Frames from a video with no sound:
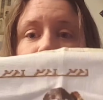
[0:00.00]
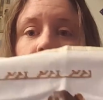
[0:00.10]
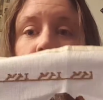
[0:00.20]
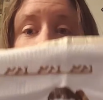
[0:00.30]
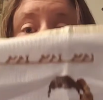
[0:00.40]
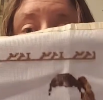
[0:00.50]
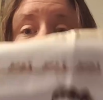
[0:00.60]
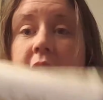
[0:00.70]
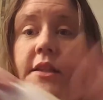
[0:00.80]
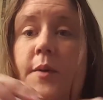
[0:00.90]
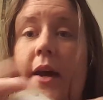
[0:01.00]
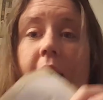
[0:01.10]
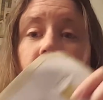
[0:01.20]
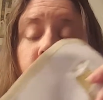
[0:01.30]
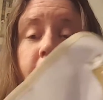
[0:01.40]
Whether it's this way
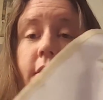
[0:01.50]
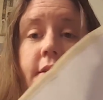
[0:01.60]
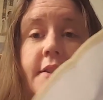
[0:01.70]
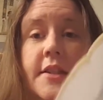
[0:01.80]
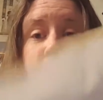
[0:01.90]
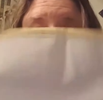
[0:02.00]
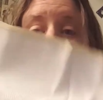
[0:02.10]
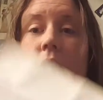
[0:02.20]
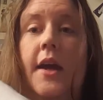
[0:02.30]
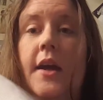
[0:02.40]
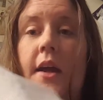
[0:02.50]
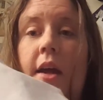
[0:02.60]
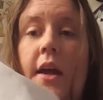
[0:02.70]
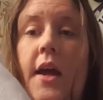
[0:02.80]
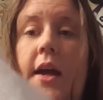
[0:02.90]
or whether it's this way.
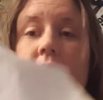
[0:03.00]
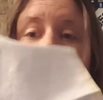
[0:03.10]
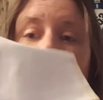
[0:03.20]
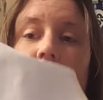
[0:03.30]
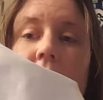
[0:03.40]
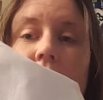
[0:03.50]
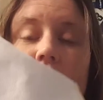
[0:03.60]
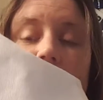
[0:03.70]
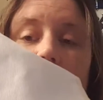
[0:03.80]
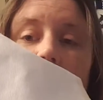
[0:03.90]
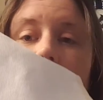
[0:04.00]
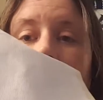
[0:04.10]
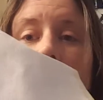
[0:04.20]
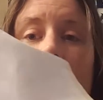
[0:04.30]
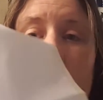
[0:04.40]
And trying to figure that
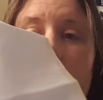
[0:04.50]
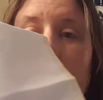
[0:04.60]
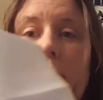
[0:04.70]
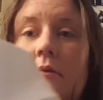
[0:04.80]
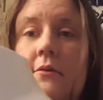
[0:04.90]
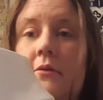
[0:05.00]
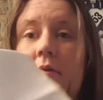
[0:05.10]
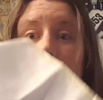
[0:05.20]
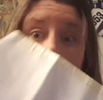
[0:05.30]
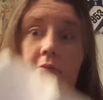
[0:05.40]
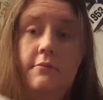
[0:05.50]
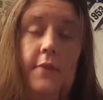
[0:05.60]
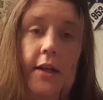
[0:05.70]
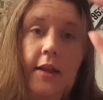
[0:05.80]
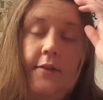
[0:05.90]
out.
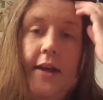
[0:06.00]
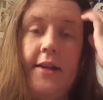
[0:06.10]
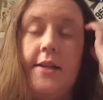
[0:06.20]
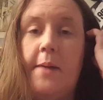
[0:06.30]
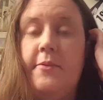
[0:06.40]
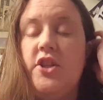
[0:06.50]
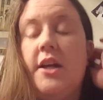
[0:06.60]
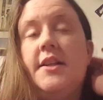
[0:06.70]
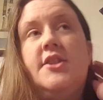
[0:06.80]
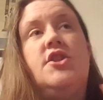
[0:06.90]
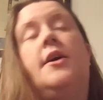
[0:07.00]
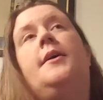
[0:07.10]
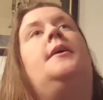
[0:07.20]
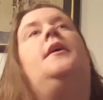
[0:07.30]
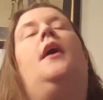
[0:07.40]
I love that type of challenge.
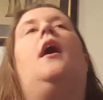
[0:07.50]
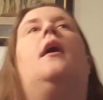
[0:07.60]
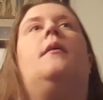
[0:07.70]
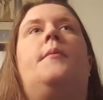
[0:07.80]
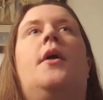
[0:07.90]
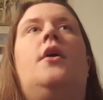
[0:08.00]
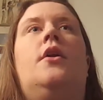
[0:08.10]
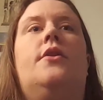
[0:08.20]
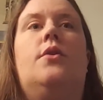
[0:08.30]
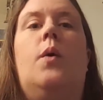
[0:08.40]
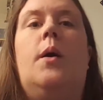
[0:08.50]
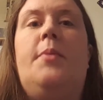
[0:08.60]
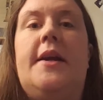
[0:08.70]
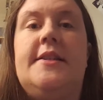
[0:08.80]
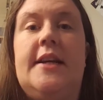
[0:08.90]
The Laura
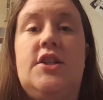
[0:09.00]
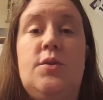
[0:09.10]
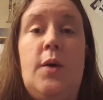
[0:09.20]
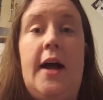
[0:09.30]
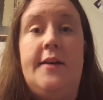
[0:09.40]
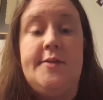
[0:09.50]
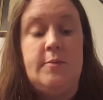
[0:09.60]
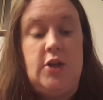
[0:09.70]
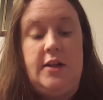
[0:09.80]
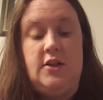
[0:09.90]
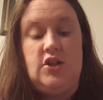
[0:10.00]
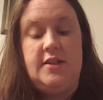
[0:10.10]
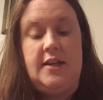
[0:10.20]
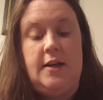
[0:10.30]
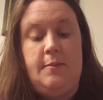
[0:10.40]
Plantation will have some challenges
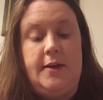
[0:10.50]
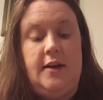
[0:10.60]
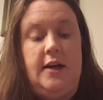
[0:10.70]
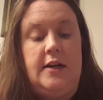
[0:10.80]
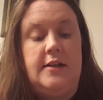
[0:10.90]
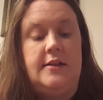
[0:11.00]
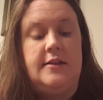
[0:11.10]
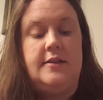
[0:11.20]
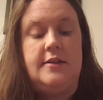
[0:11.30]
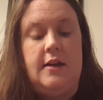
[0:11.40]
in it because